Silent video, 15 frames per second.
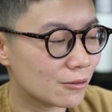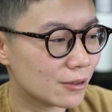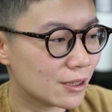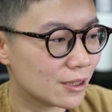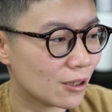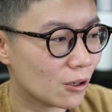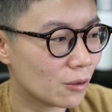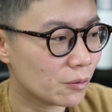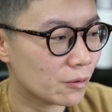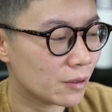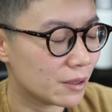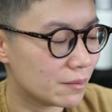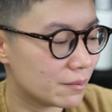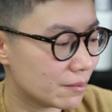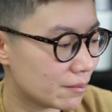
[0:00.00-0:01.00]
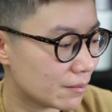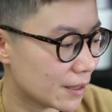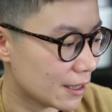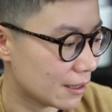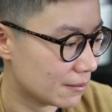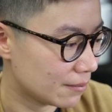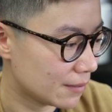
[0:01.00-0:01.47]
we hope we
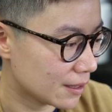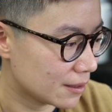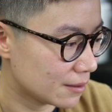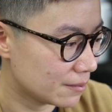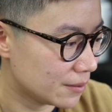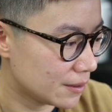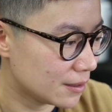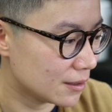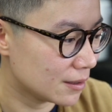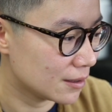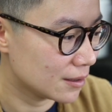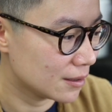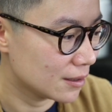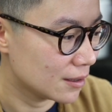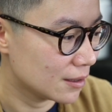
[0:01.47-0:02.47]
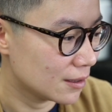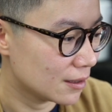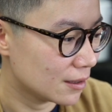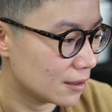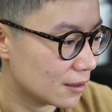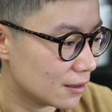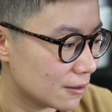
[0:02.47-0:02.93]
can make a beer
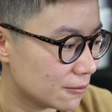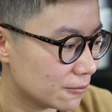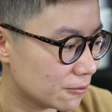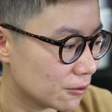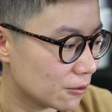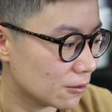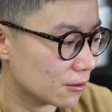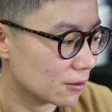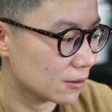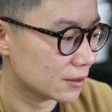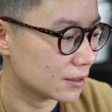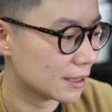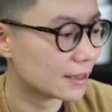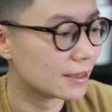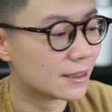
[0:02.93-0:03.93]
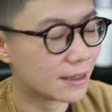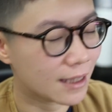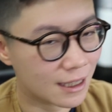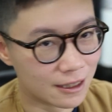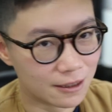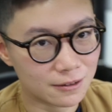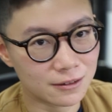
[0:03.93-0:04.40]
for daily
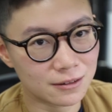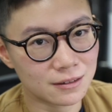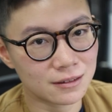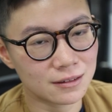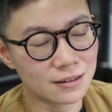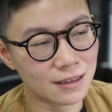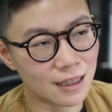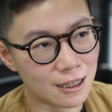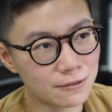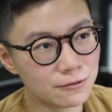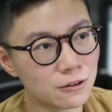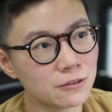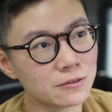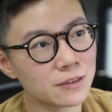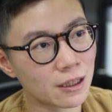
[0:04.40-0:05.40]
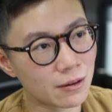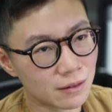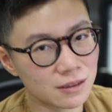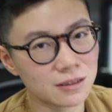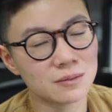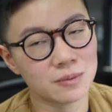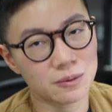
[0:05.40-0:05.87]
life, life of
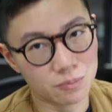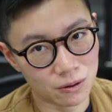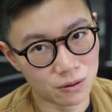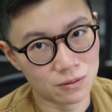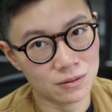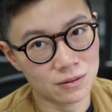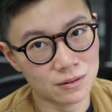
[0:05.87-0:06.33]
Taiwanese people.